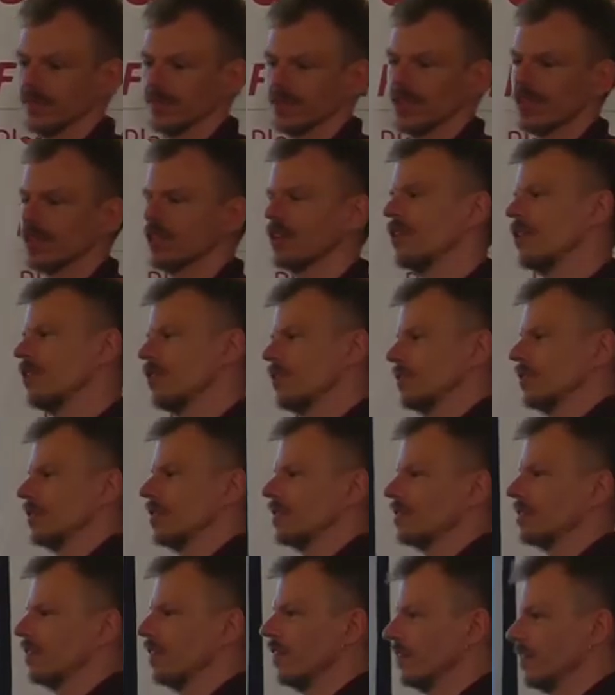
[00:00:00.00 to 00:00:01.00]
The code
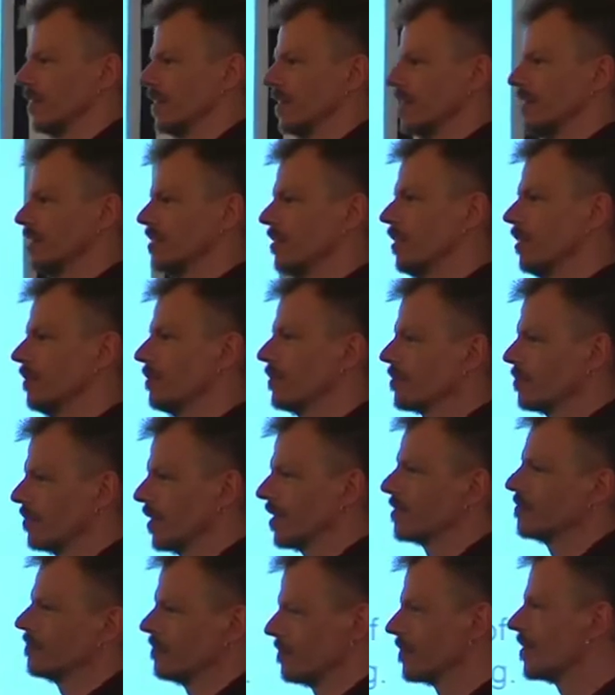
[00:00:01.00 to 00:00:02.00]
is not E terms,
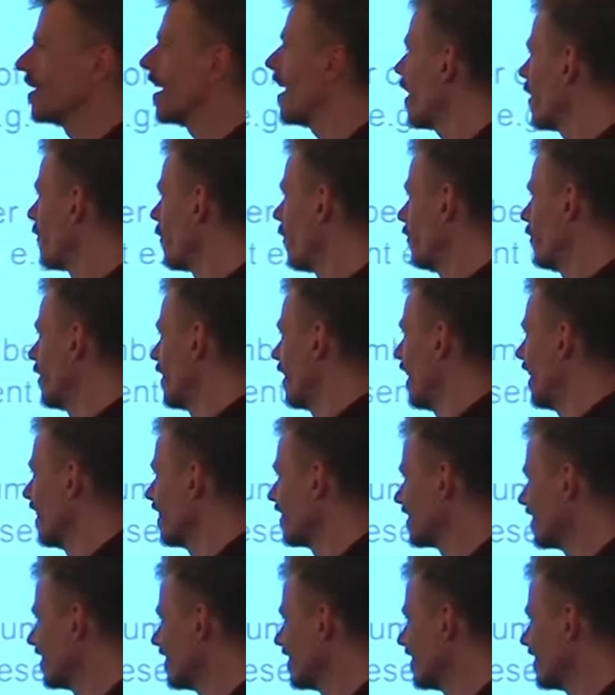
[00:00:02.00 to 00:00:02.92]
but everything else